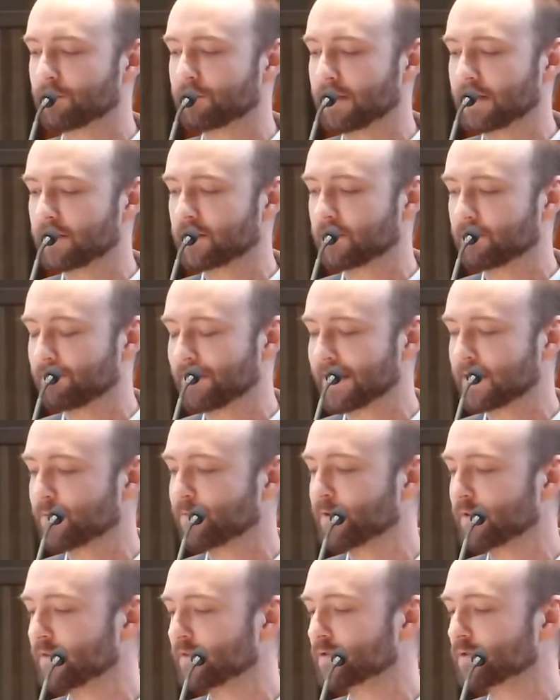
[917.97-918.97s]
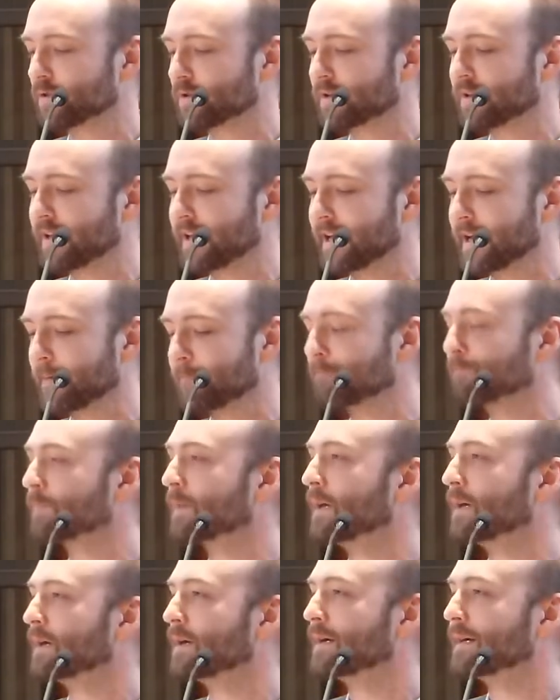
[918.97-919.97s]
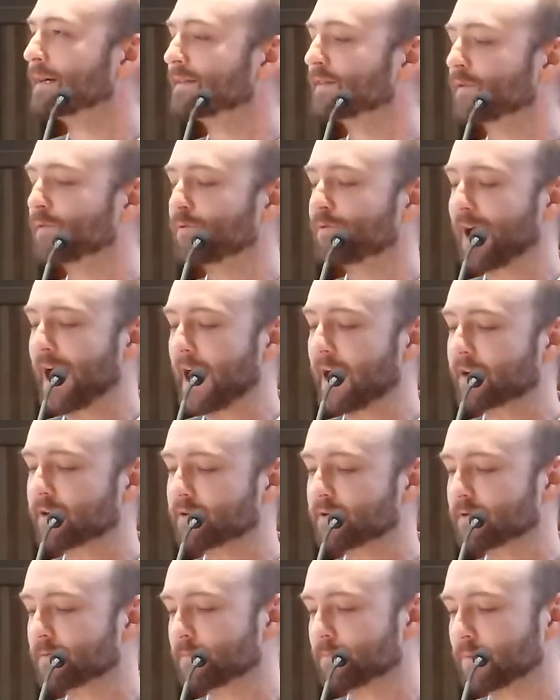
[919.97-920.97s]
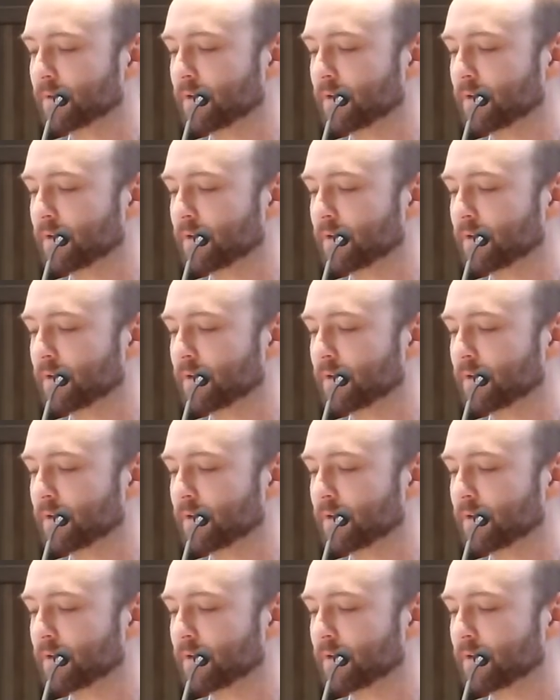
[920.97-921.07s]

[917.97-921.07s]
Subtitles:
metaphysical claim, it's a fact.